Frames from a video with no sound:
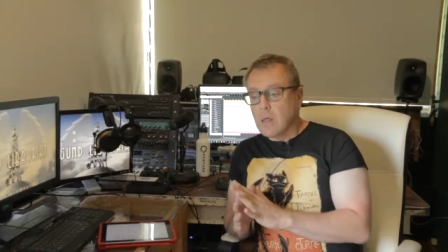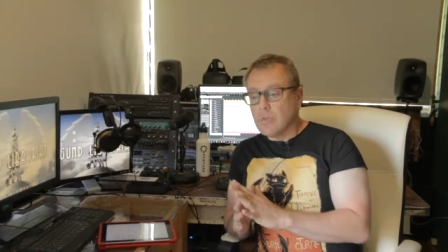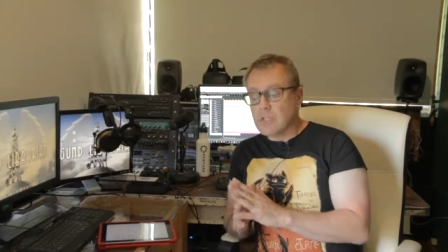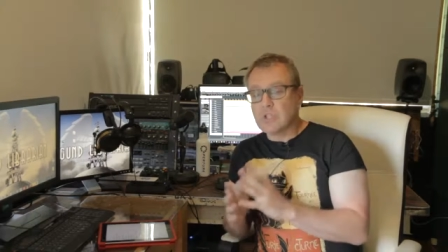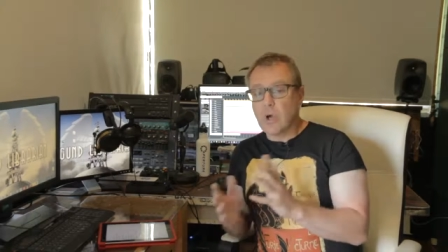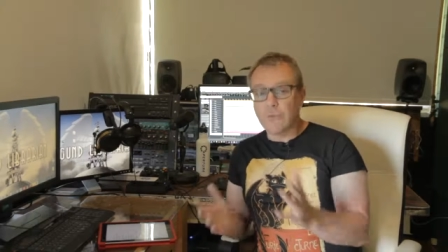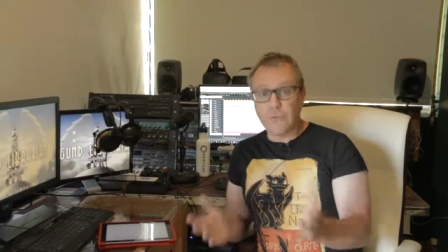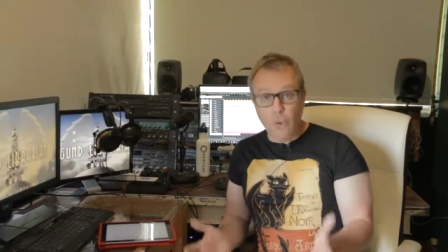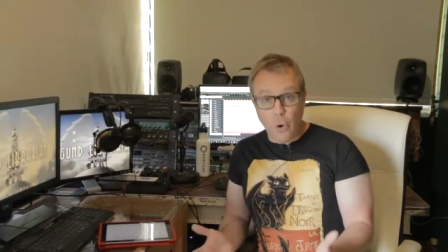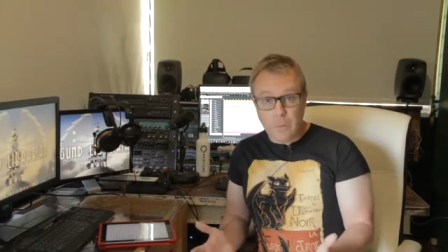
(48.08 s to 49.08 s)
This is not a
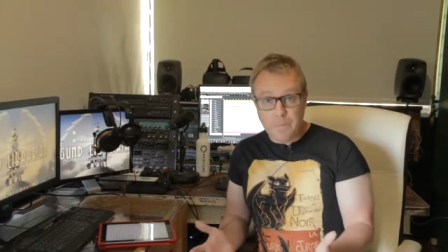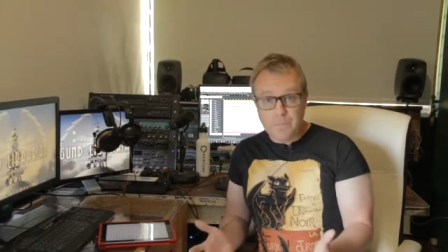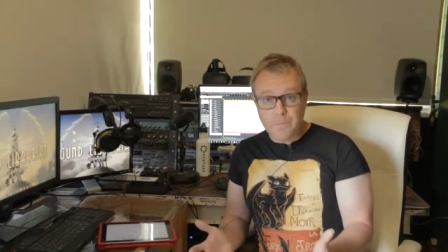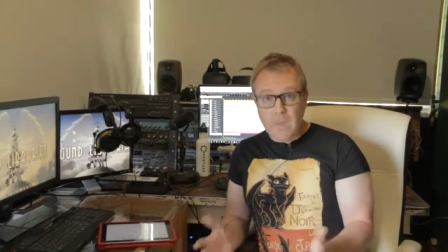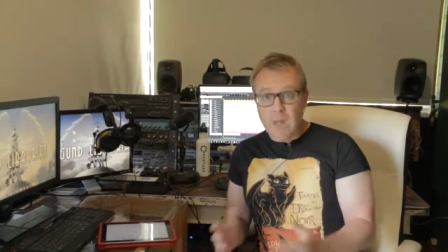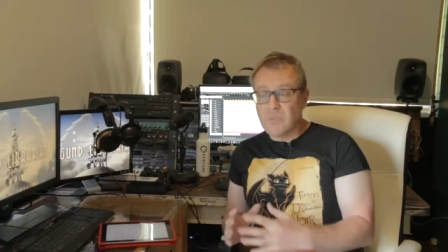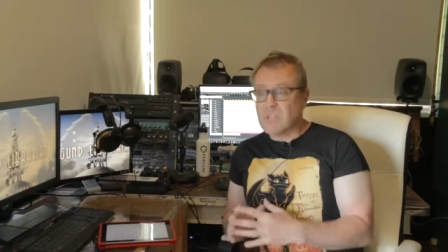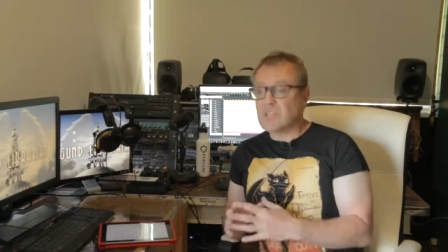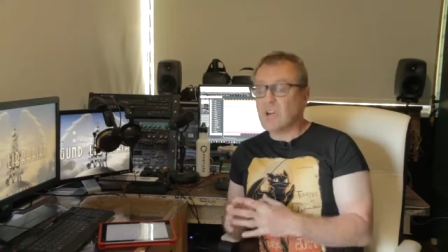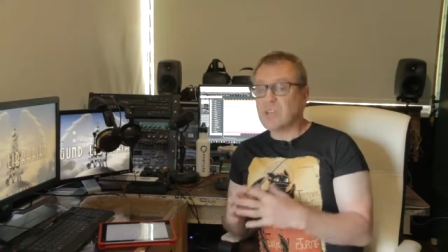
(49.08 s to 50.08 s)
forum, this
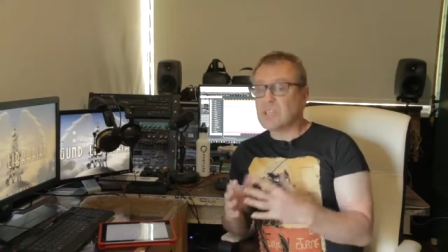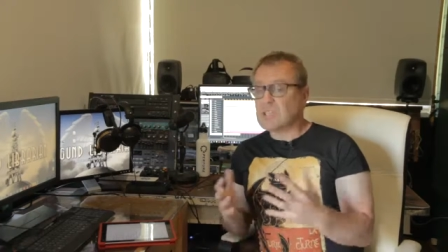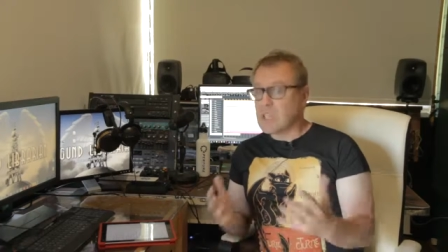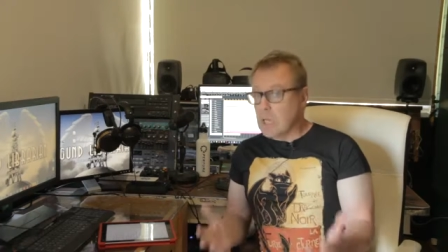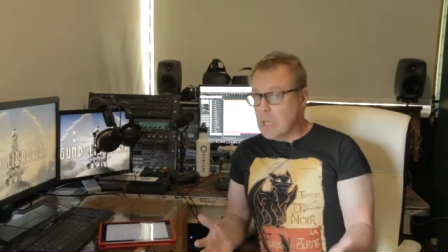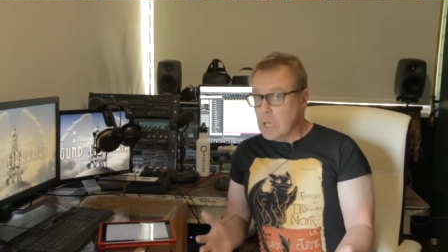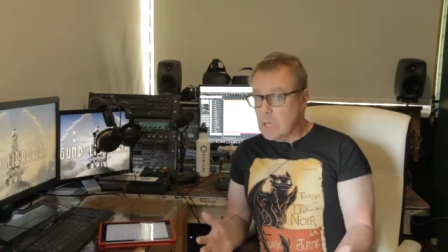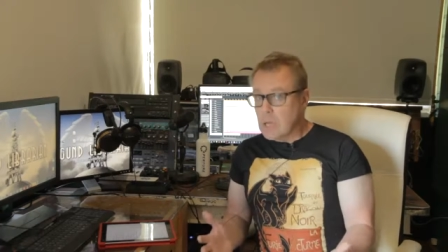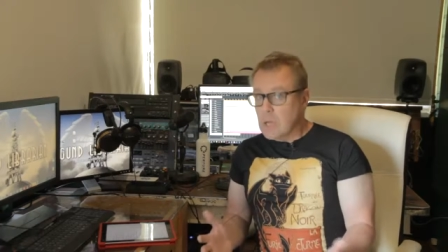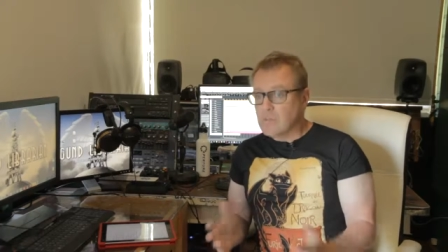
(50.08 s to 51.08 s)
is not a SIG,
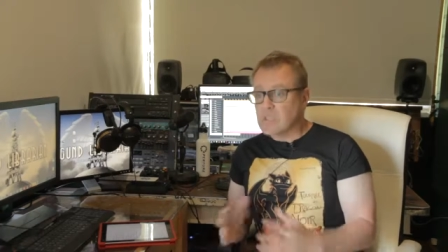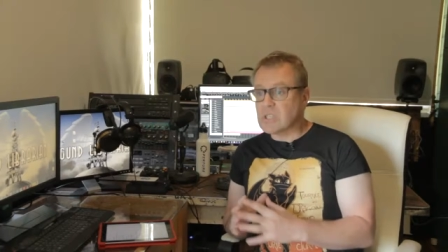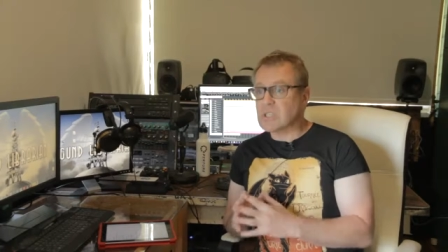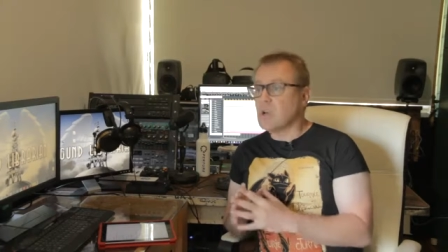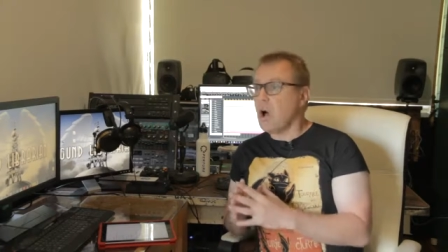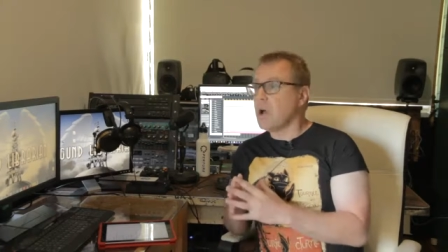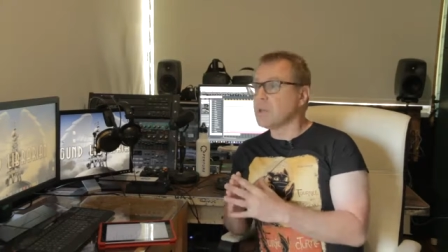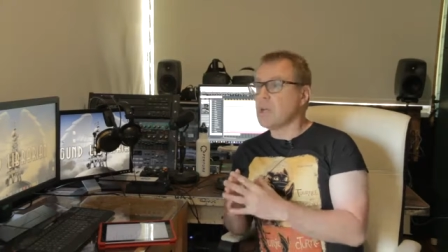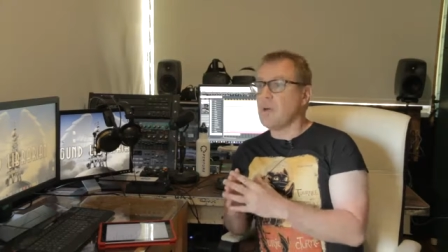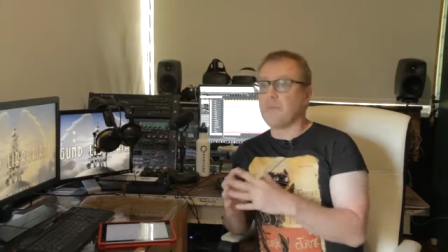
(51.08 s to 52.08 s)
this is not
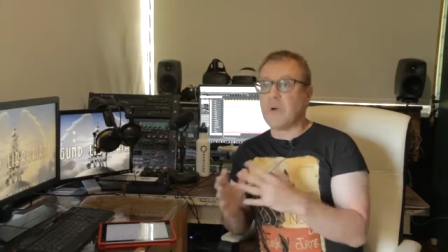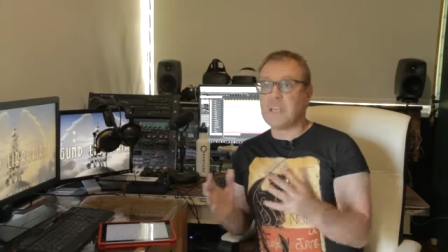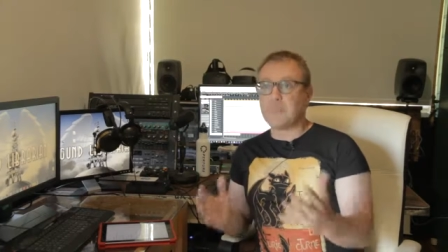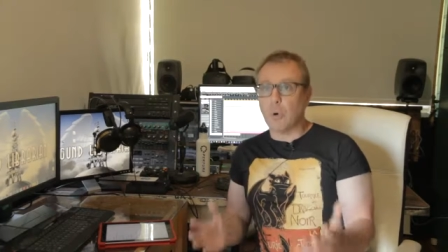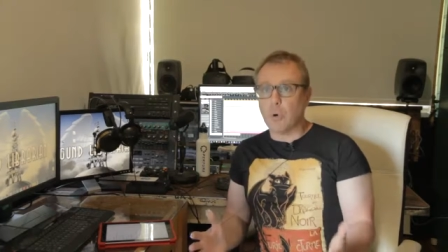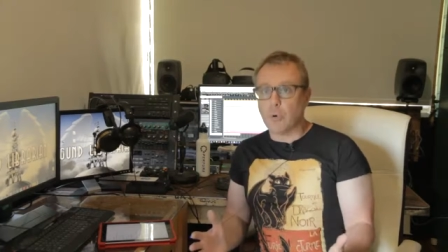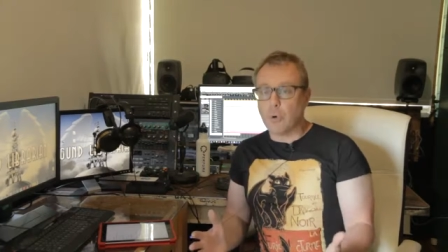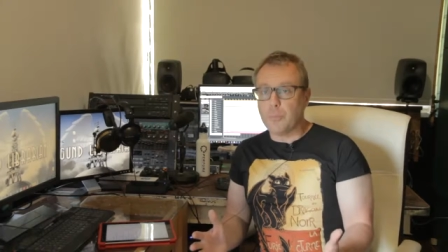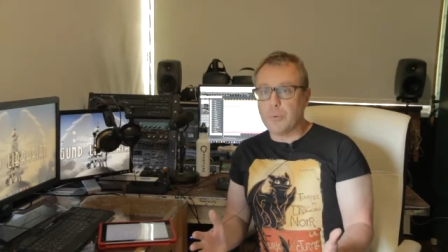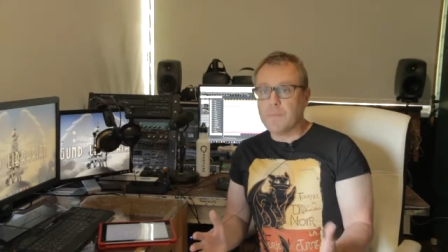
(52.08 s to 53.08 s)
a Facebook
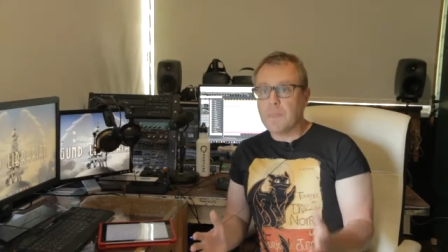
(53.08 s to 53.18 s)
group.